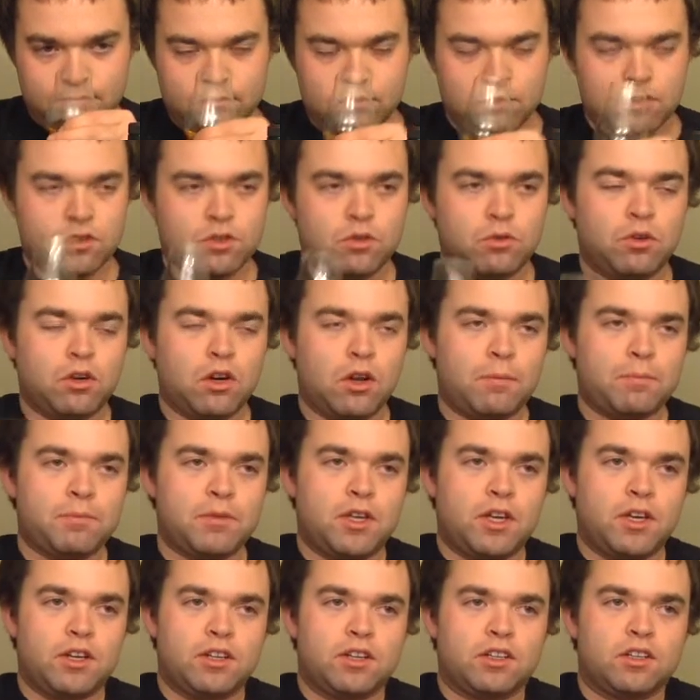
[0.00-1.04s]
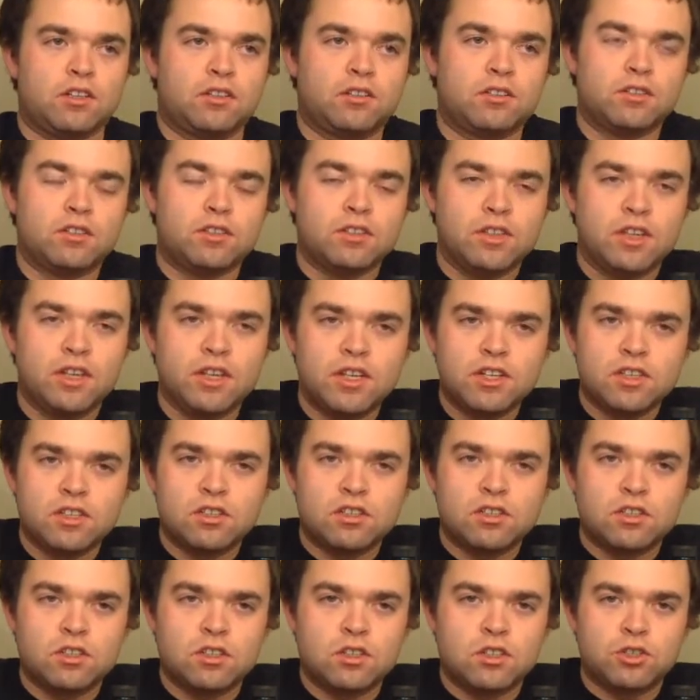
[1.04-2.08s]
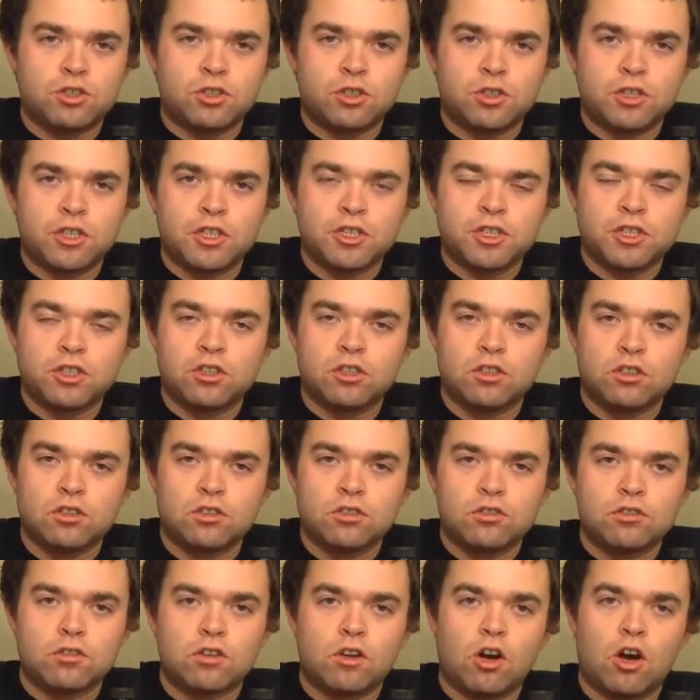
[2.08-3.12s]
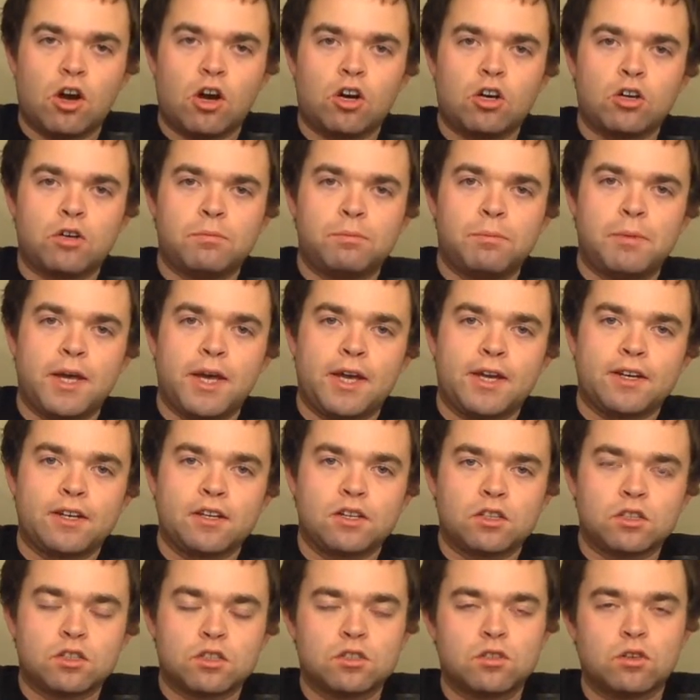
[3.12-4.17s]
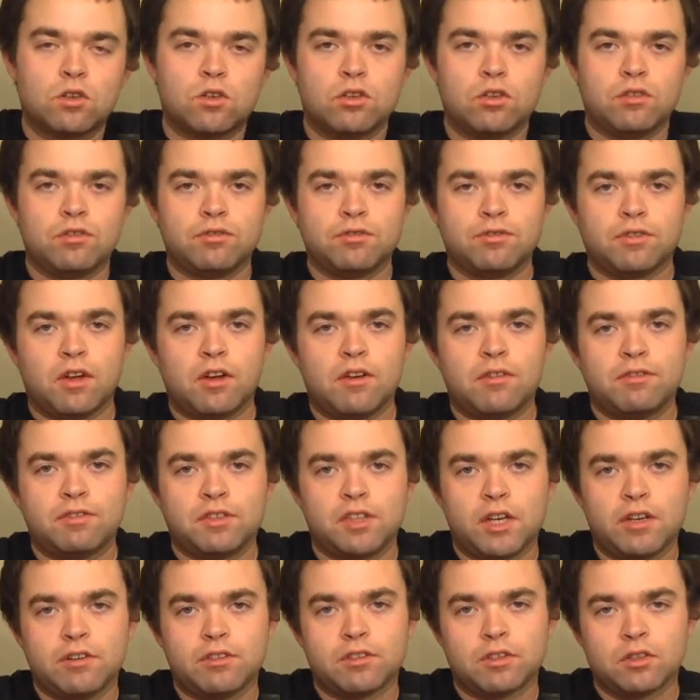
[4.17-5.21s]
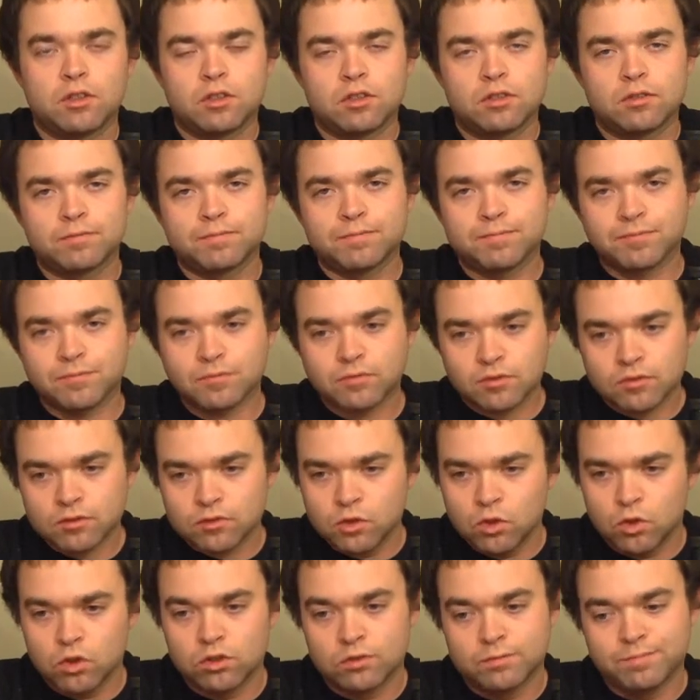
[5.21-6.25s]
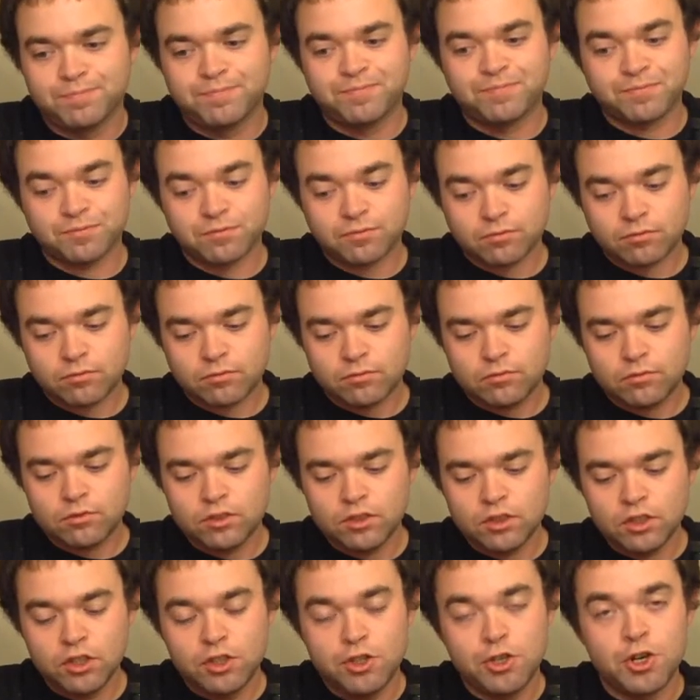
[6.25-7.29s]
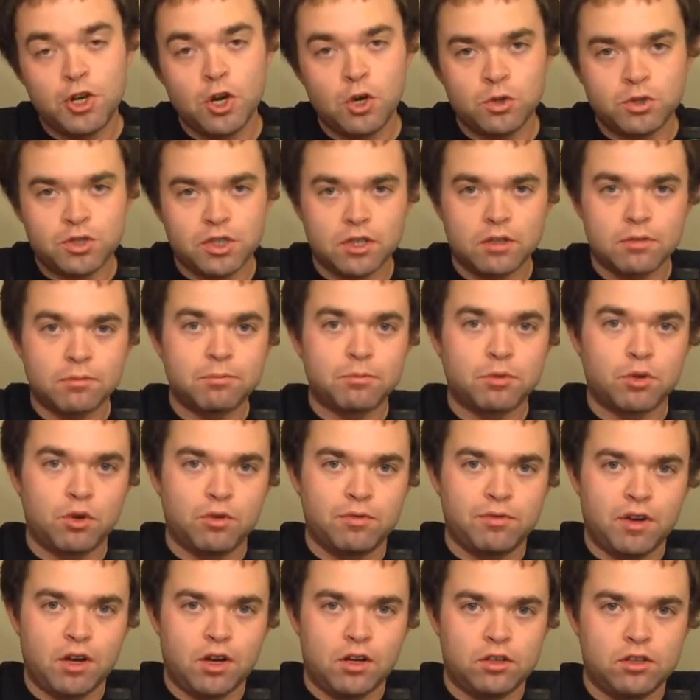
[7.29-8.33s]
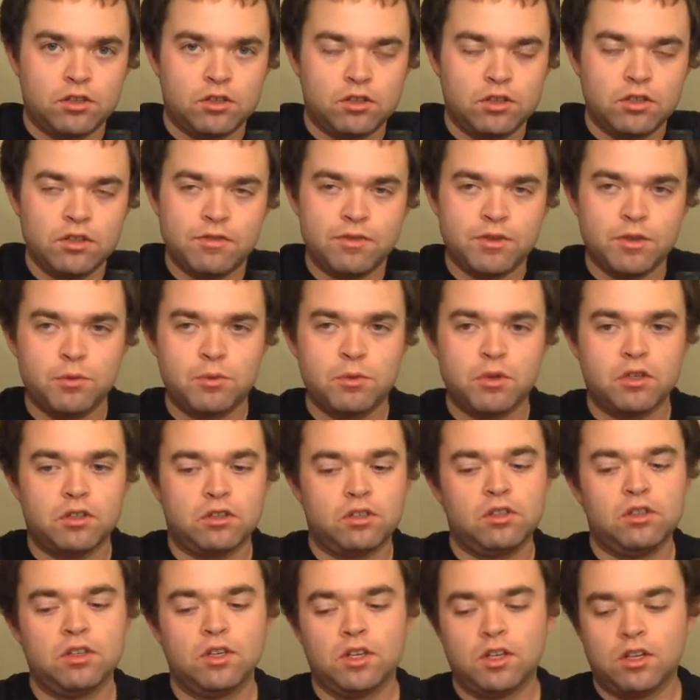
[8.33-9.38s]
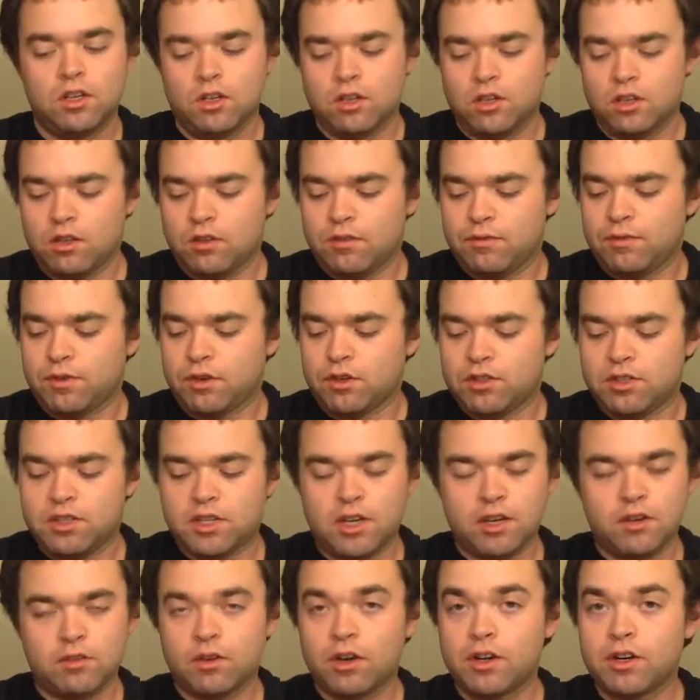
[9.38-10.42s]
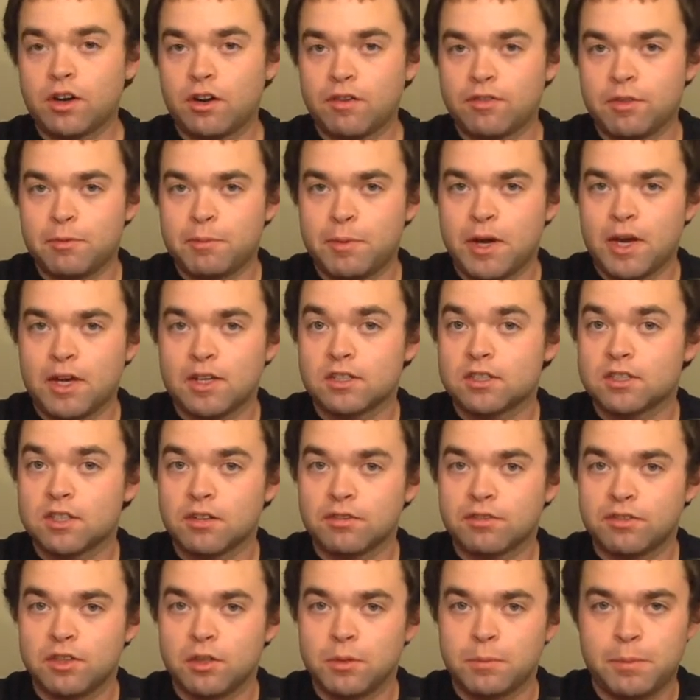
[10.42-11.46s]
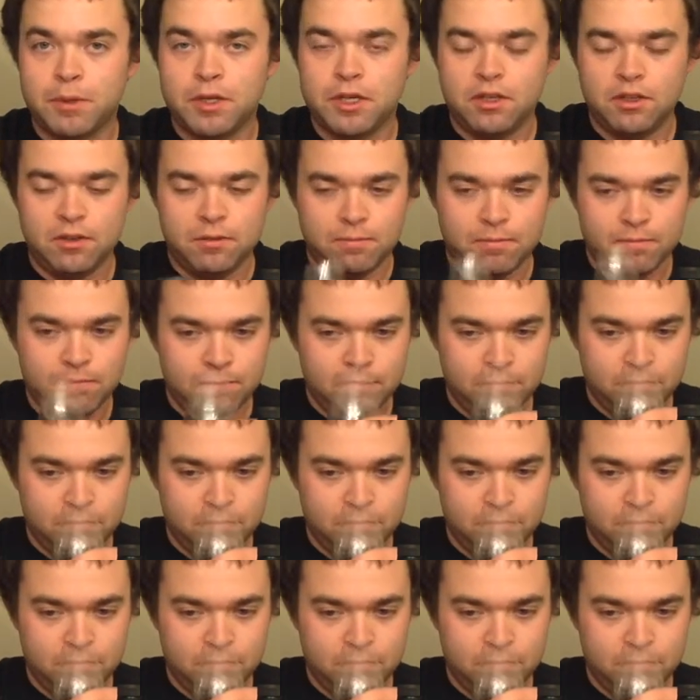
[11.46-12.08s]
So what I'm getting is the traditional Ardbeg sort of flavor or nosing profile, if you will. First thing right off the bat is definitely the peat.